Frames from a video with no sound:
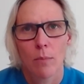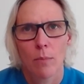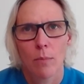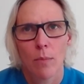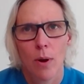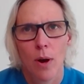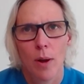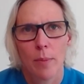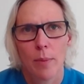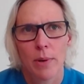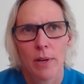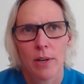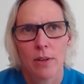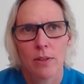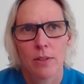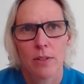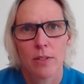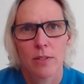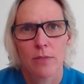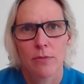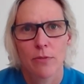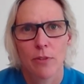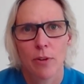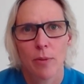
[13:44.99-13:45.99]

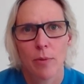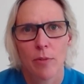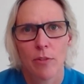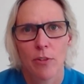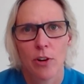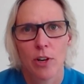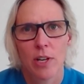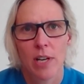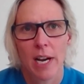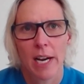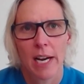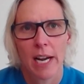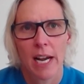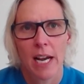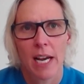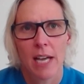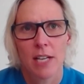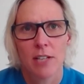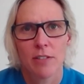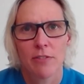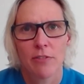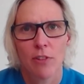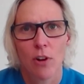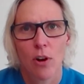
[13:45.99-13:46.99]
parents, from a very young
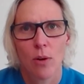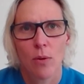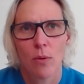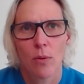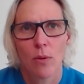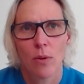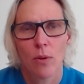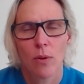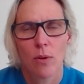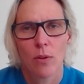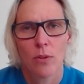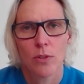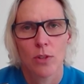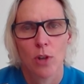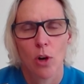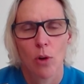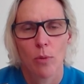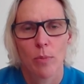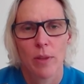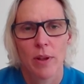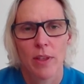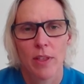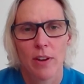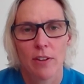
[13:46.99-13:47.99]
age,
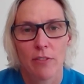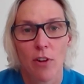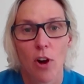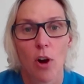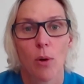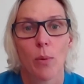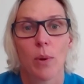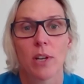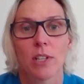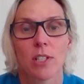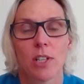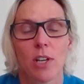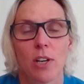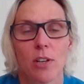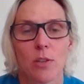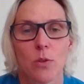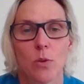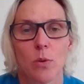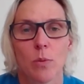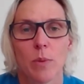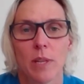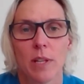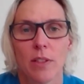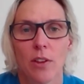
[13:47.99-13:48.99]
told me that if I wanted to go
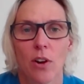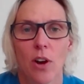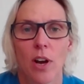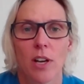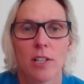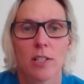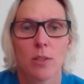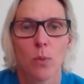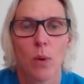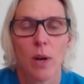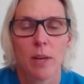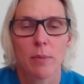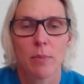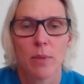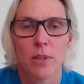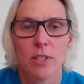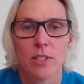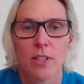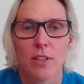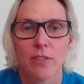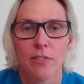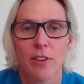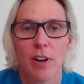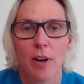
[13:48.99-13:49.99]
swimming, then I had to wake
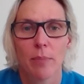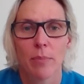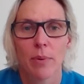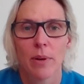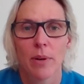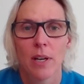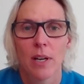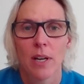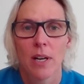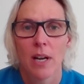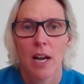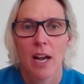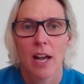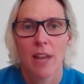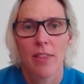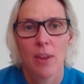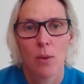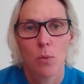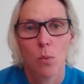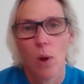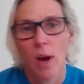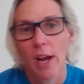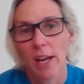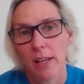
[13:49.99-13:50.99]
myself up and
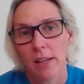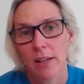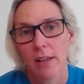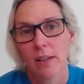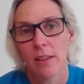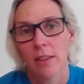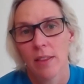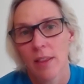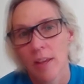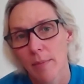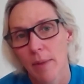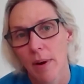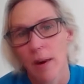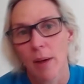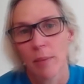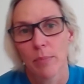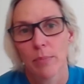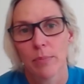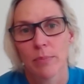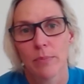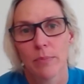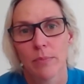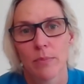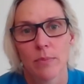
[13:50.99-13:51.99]
then wake them
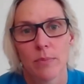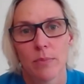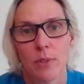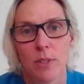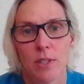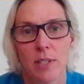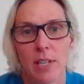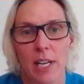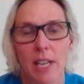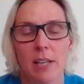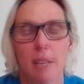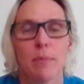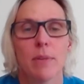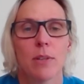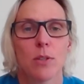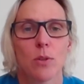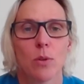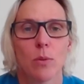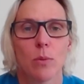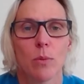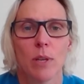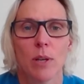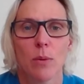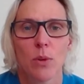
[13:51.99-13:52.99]
up to take
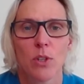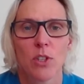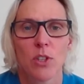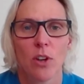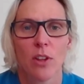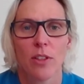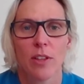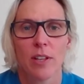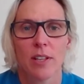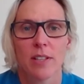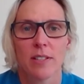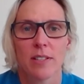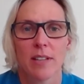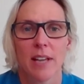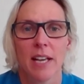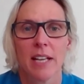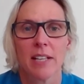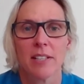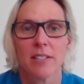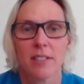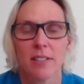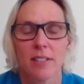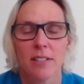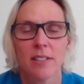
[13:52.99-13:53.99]
swimming, which I think is
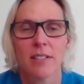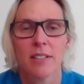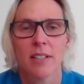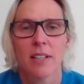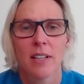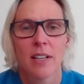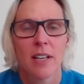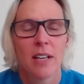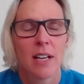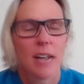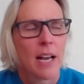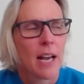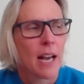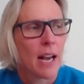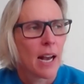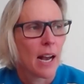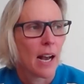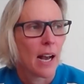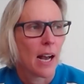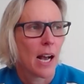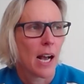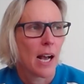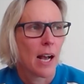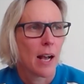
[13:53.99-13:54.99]
excellent.
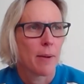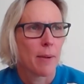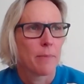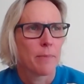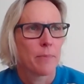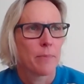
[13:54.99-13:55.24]
They